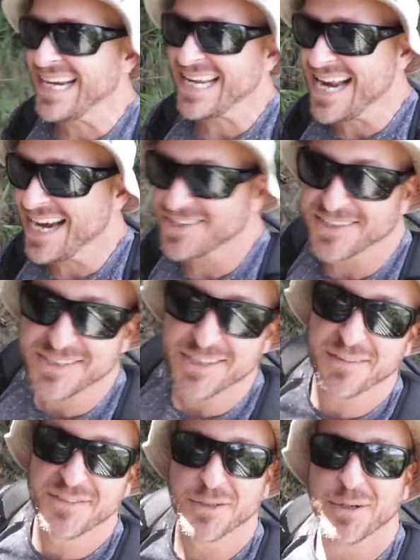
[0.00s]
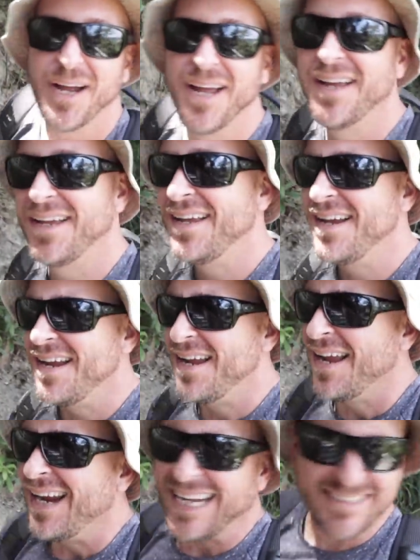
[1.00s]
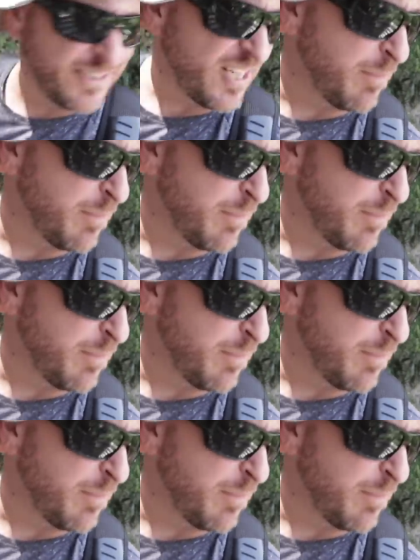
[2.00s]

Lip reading: that can actually serve to, it's a